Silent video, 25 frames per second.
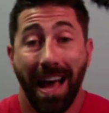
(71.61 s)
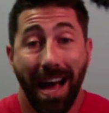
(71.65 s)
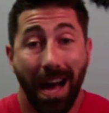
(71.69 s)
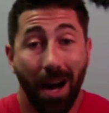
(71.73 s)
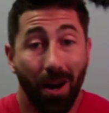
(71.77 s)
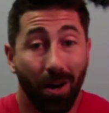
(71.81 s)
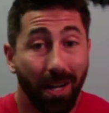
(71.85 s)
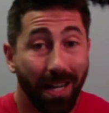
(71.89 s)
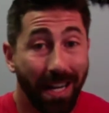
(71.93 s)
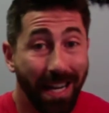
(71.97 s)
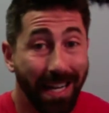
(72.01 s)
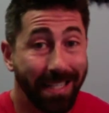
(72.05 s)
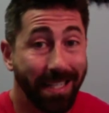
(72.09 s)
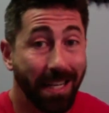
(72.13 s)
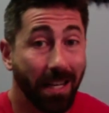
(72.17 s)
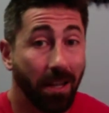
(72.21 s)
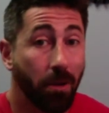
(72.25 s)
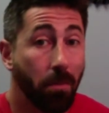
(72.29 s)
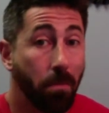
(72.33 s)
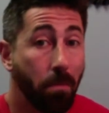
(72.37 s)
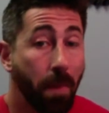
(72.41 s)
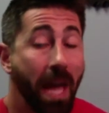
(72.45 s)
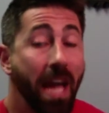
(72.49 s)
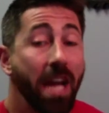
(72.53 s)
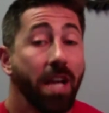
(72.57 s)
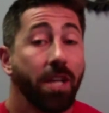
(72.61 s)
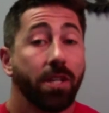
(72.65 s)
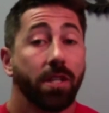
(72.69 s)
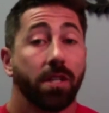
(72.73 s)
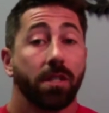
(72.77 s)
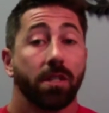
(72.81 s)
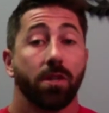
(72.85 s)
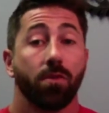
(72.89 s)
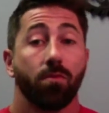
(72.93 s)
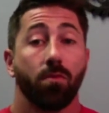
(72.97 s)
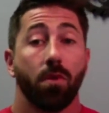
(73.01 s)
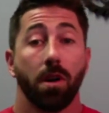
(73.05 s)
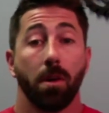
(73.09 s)
How can I tell a
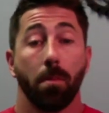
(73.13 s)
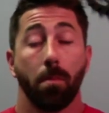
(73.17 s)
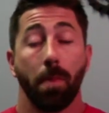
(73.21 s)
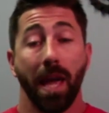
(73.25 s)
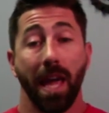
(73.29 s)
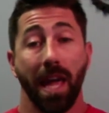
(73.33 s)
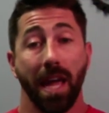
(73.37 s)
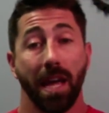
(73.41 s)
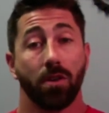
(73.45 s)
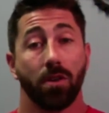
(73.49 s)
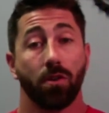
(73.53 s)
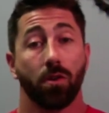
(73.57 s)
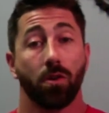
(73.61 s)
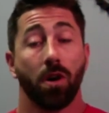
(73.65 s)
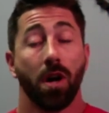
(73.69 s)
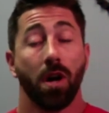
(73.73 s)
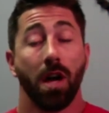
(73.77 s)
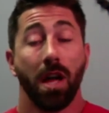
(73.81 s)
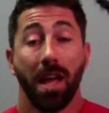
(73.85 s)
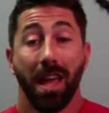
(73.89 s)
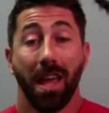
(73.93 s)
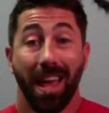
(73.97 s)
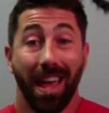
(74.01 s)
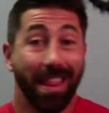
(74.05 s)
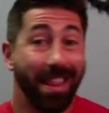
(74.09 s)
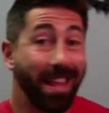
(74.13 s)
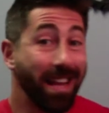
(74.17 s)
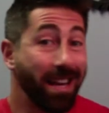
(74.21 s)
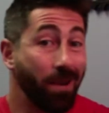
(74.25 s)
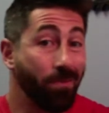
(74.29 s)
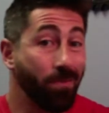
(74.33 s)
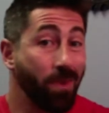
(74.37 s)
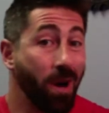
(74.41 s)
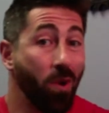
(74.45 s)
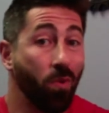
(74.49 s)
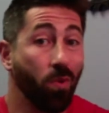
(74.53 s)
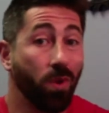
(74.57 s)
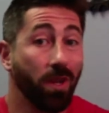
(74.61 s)
patient to run a panel that
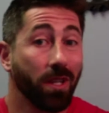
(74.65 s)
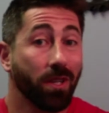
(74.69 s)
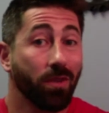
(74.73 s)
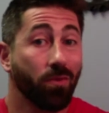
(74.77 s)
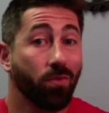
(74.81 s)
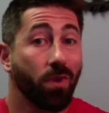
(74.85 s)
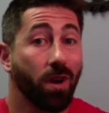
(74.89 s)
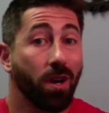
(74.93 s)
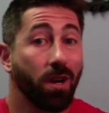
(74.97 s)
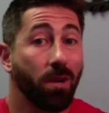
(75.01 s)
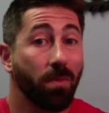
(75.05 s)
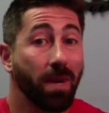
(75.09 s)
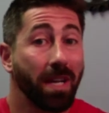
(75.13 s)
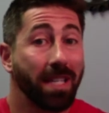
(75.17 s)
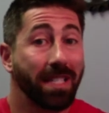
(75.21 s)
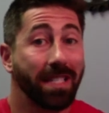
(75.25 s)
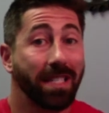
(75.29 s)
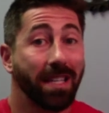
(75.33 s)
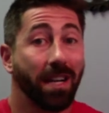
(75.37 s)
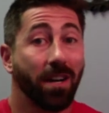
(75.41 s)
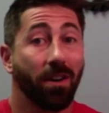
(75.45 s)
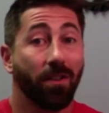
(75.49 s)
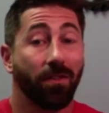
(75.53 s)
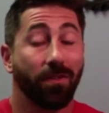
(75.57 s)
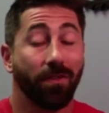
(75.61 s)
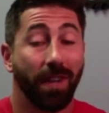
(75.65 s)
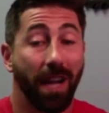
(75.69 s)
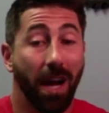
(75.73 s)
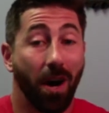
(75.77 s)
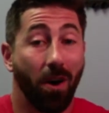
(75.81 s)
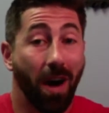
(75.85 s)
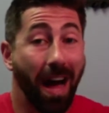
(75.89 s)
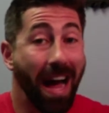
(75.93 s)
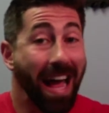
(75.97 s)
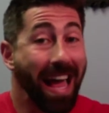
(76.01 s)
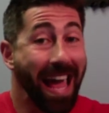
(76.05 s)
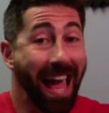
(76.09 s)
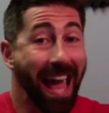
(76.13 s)
I'm not willing to run on myself?
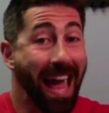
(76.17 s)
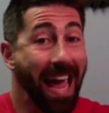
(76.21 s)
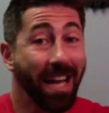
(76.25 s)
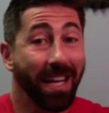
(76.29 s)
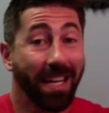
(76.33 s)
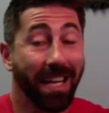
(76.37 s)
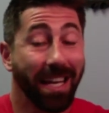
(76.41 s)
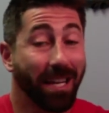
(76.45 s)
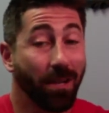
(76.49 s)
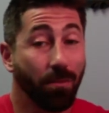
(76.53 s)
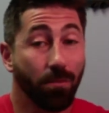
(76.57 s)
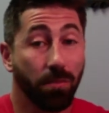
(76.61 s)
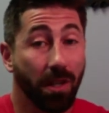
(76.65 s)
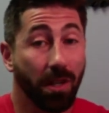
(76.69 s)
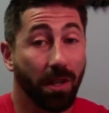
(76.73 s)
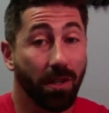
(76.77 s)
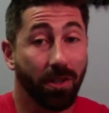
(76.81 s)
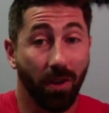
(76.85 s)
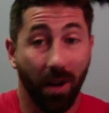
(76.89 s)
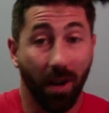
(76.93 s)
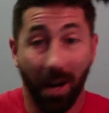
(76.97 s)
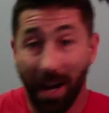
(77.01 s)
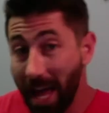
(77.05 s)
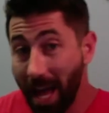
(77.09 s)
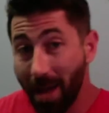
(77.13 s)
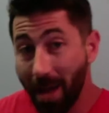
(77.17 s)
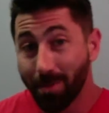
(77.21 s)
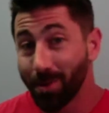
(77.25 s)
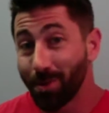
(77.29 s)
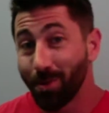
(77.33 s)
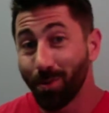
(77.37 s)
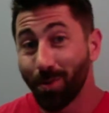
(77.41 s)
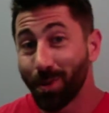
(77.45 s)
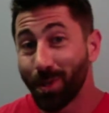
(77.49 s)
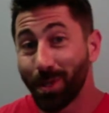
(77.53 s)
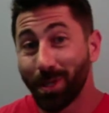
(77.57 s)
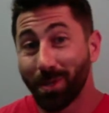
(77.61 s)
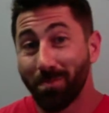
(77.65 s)
Now, I hate getting blood drawn. I
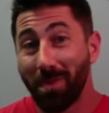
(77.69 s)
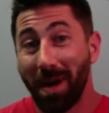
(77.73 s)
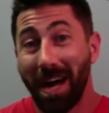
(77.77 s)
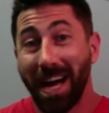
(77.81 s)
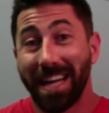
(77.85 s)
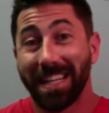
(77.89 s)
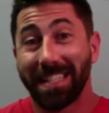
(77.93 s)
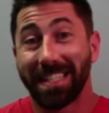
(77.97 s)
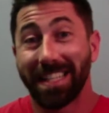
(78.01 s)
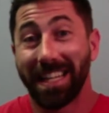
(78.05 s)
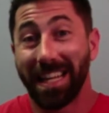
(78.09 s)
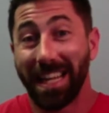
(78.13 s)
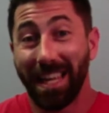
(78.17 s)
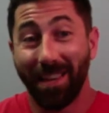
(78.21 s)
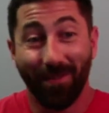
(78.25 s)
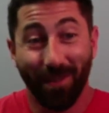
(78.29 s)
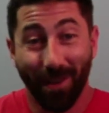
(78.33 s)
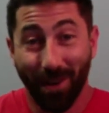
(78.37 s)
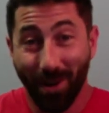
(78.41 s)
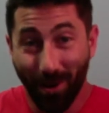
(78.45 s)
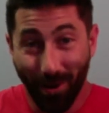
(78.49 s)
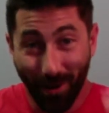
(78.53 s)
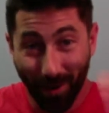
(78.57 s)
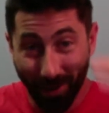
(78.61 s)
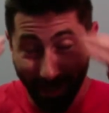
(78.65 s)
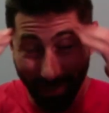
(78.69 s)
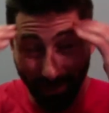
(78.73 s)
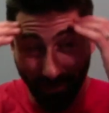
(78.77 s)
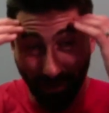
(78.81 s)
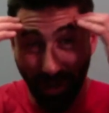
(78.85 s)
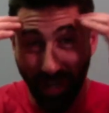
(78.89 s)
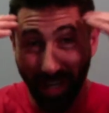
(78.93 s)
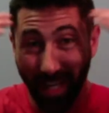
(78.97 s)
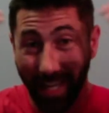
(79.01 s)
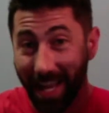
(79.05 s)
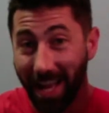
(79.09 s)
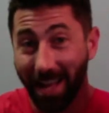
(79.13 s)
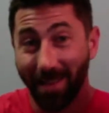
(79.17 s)
absolutely despise it, even though it's
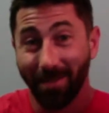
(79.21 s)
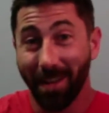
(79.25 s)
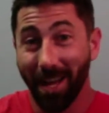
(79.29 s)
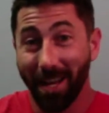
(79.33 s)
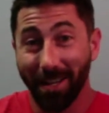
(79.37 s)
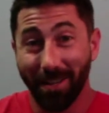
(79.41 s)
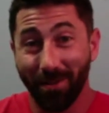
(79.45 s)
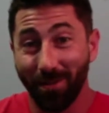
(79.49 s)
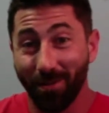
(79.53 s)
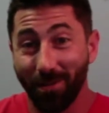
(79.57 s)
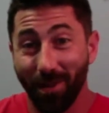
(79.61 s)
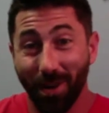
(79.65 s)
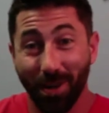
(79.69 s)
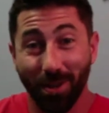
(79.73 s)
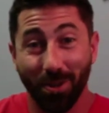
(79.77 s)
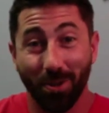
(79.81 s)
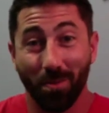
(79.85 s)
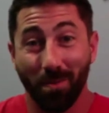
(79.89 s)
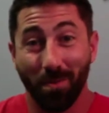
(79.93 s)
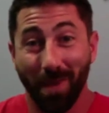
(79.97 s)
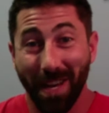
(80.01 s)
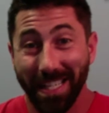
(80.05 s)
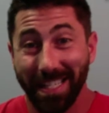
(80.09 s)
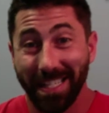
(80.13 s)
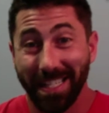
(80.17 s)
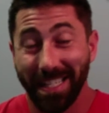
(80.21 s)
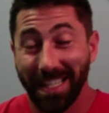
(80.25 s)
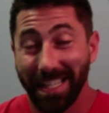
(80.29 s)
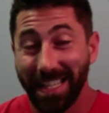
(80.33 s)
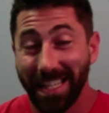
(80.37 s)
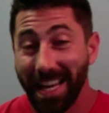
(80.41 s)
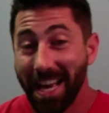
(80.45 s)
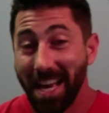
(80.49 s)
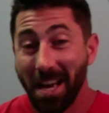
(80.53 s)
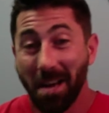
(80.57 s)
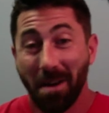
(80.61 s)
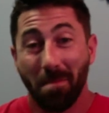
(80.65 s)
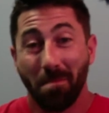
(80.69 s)
funny. I, I do functional
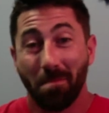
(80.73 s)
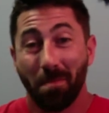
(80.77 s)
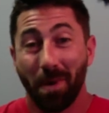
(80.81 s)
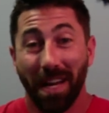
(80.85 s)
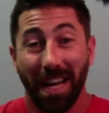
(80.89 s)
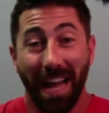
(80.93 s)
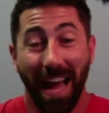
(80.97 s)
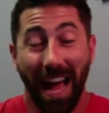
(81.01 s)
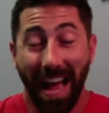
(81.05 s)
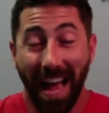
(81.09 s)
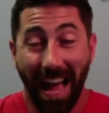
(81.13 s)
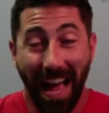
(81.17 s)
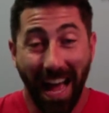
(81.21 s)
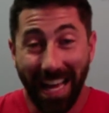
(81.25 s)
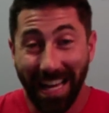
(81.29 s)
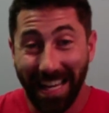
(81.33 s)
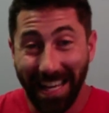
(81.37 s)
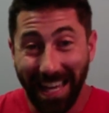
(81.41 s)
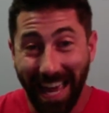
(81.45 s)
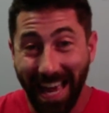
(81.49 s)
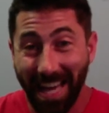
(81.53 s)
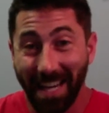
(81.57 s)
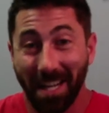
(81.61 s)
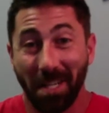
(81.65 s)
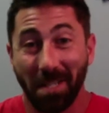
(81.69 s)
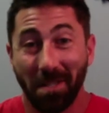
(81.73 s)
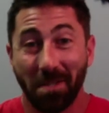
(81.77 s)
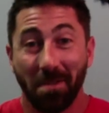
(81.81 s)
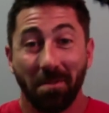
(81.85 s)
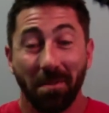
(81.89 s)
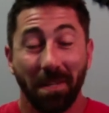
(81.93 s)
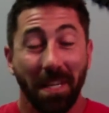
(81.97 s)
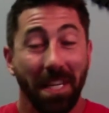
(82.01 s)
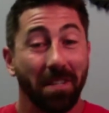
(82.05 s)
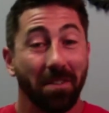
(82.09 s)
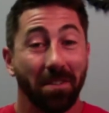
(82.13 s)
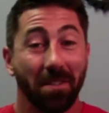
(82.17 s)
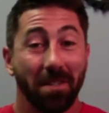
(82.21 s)
medicine, but I, I cannot do
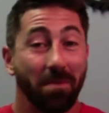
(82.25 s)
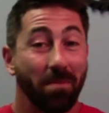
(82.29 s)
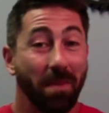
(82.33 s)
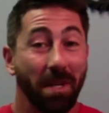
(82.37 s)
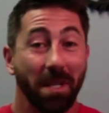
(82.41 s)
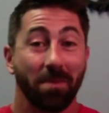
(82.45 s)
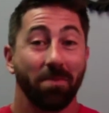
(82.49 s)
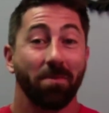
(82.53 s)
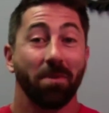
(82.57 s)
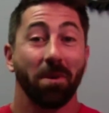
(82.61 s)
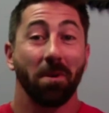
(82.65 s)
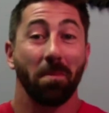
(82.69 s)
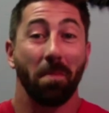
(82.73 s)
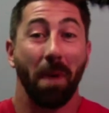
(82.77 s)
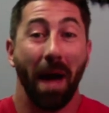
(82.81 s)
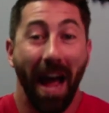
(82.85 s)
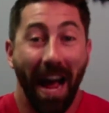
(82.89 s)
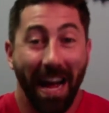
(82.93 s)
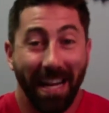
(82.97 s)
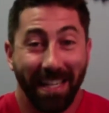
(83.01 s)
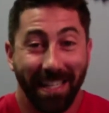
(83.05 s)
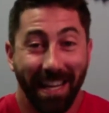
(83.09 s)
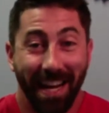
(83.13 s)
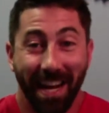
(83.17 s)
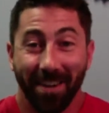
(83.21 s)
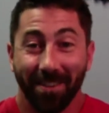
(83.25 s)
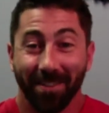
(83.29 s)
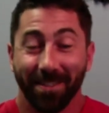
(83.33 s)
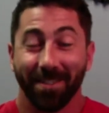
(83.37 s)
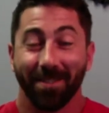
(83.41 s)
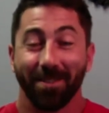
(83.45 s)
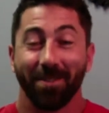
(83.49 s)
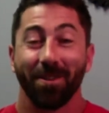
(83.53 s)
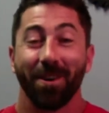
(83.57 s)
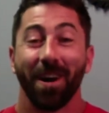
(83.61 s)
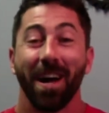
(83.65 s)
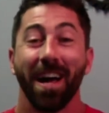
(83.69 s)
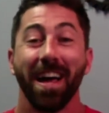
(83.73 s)
needles. It makes me want to pass out.
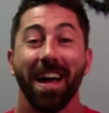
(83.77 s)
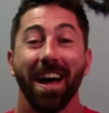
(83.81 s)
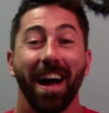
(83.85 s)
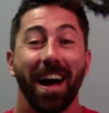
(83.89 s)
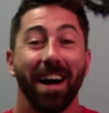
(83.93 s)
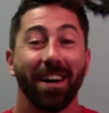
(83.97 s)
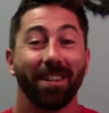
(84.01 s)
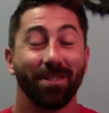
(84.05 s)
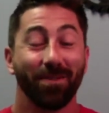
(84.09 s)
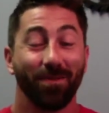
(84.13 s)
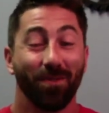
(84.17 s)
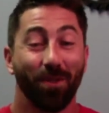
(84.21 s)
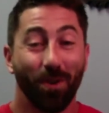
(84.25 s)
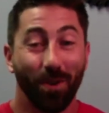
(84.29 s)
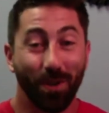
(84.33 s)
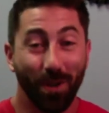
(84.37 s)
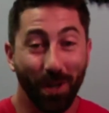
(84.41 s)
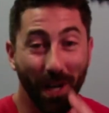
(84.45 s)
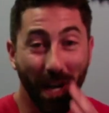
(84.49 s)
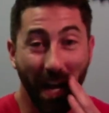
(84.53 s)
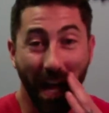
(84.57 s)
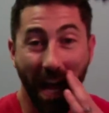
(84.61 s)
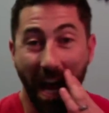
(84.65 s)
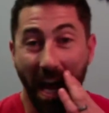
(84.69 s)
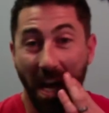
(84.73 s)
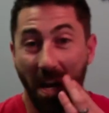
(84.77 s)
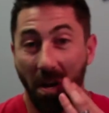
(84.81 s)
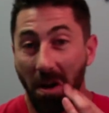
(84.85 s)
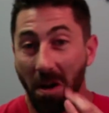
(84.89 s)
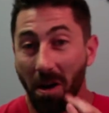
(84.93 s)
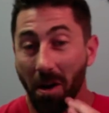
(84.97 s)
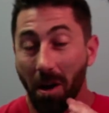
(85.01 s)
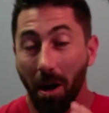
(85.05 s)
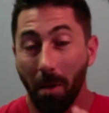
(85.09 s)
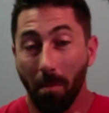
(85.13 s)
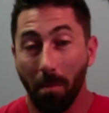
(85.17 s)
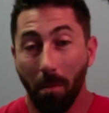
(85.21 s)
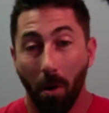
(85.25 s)
So, I was fortunate I had
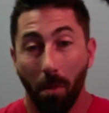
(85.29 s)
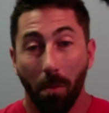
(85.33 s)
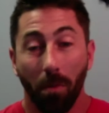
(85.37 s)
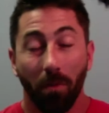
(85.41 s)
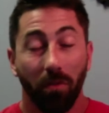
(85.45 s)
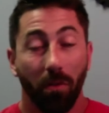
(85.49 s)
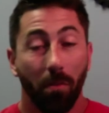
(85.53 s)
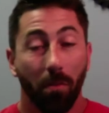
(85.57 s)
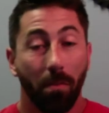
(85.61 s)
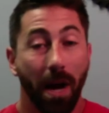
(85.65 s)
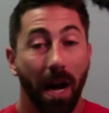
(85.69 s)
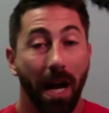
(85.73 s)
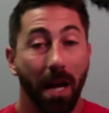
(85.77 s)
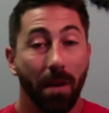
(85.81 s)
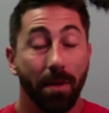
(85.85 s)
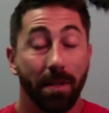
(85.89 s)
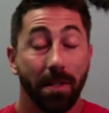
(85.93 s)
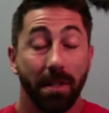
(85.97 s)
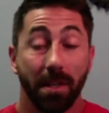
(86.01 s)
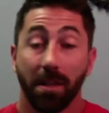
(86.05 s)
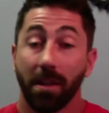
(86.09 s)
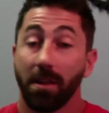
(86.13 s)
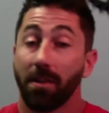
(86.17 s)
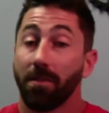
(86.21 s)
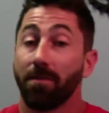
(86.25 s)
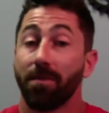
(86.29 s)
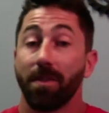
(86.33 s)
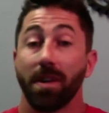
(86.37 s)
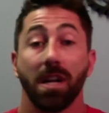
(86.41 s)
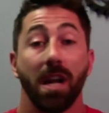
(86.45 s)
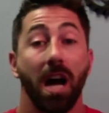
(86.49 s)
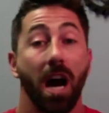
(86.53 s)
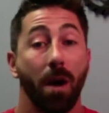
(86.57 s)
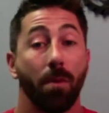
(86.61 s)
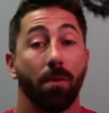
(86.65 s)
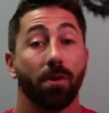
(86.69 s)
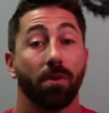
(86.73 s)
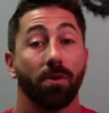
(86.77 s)
a, a mobile phlebotomist that did a
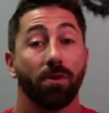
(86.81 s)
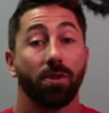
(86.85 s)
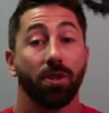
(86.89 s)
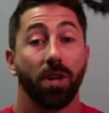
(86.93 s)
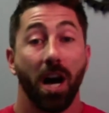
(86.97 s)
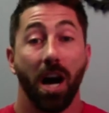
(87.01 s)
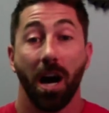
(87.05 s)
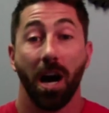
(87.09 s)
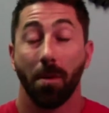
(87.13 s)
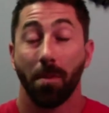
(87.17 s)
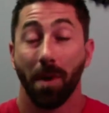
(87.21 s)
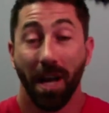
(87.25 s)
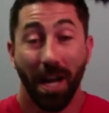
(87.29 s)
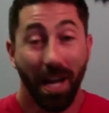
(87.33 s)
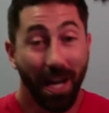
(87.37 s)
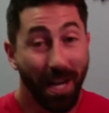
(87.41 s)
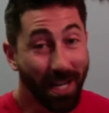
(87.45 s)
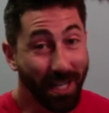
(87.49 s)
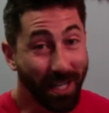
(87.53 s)
phenomenal job.